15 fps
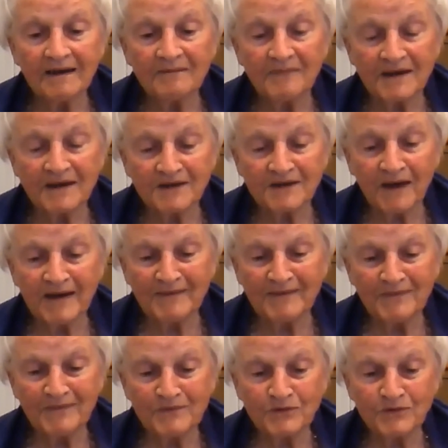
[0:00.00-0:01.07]
as I
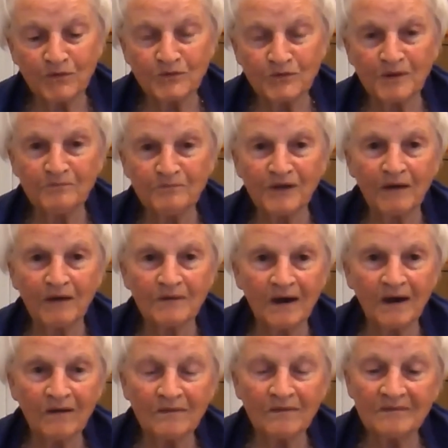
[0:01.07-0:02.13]
was also a brown
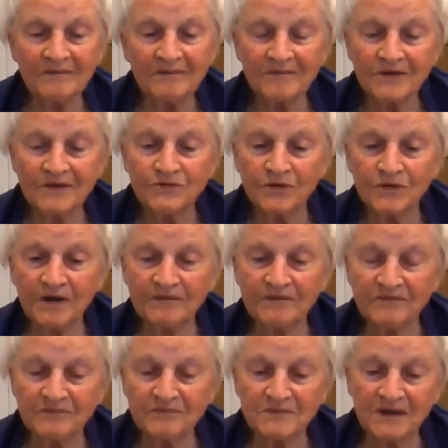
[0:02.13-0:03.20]
owl, took over
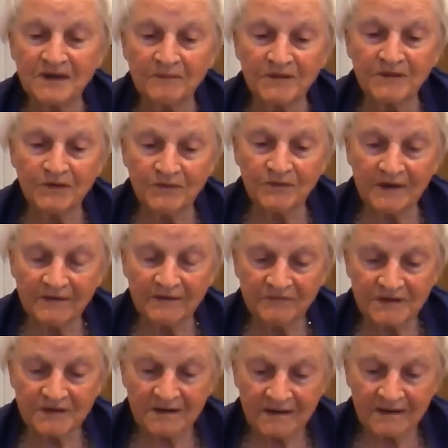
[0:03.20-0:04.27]
from somebody who left.
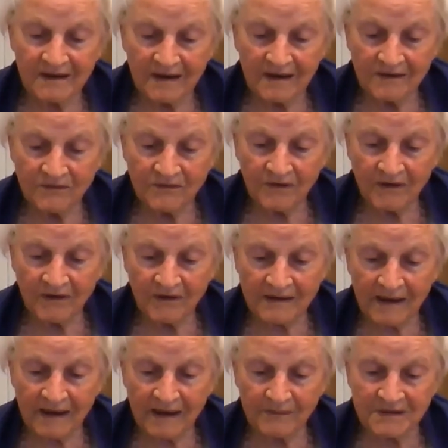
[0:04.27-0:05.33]
You know how that
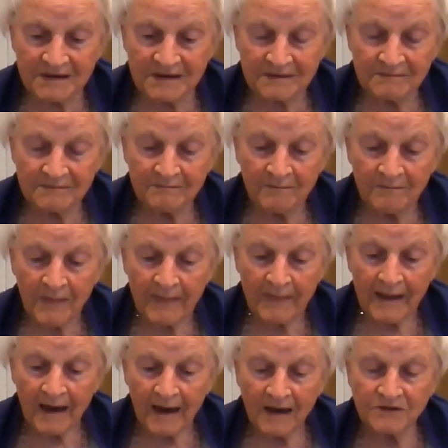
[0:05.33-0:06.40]
happens.
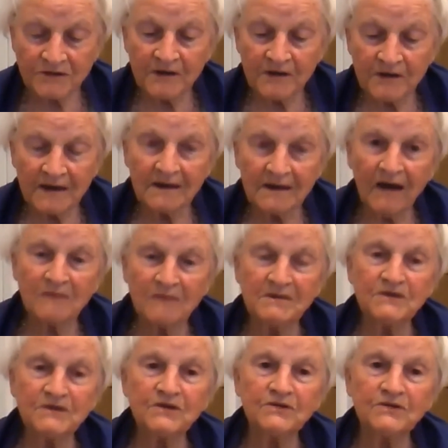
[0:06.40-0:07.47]
And so they allowed me
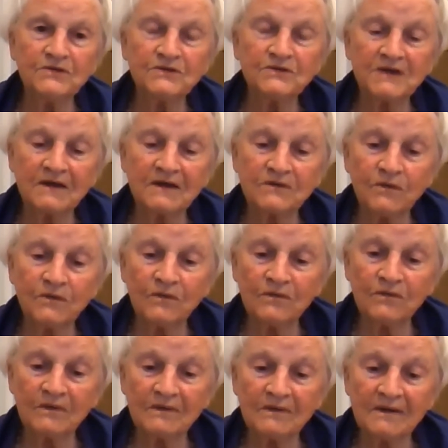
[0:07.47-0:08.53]
to use that hall.
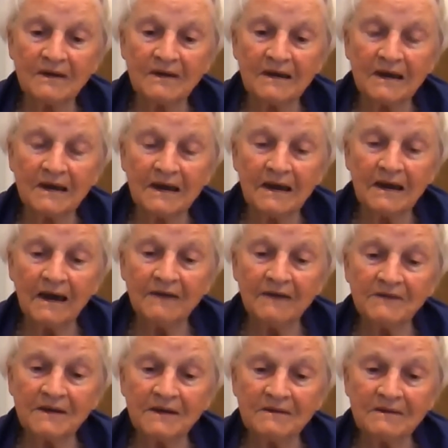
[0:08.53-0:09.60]
And
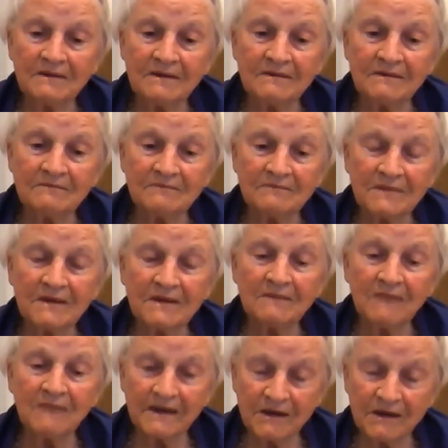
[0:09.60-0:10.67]
then
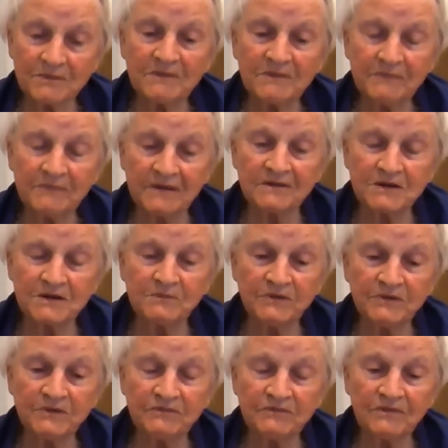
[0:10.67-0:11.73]
my husband built this
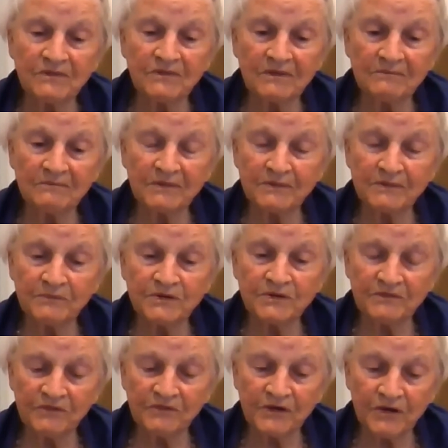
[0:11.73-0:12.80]
beautiful,
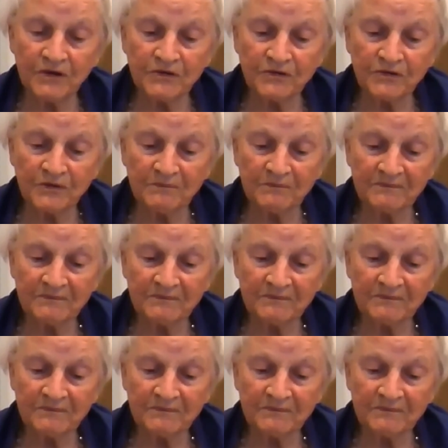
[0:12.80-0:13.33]
beautiful yoga room.